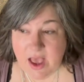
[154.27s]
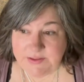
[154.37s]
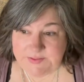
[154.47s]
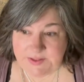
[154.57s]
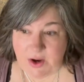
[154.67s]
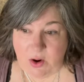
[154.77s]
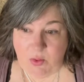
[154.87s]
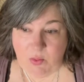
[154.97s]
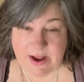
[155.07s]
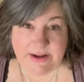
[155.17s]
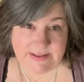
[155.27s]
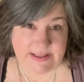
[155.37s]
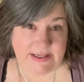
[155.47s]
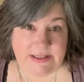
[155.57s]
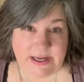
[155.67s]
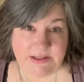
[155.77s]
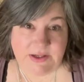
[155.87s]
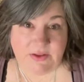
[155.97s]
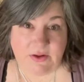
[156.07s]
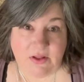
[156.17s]
So what does an
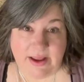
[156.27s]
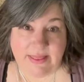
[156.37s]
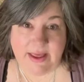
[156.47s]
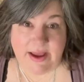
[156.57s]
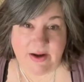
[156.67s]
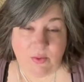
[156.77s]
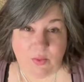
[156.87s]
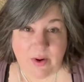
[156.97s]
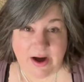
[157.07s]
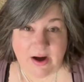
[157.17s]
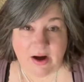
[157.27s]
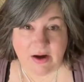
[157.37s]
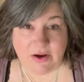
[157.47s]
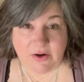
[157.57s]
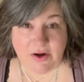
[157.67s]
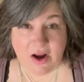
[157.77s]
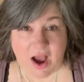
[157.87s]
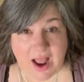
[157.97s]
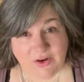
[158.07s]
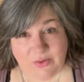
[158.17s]
intention look like then, where you're
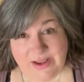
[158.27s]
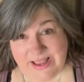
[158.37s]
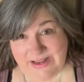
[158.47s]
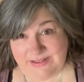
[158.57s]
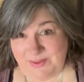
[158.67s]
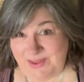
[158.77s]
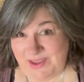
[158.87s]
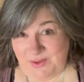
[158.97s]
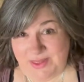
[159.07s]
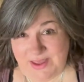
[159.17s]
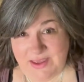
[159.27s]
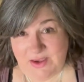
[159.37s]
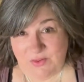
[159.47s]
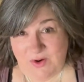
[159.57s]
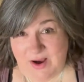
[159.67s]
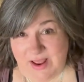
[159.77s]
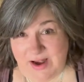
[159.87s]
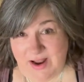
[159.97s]
not creating something you think you want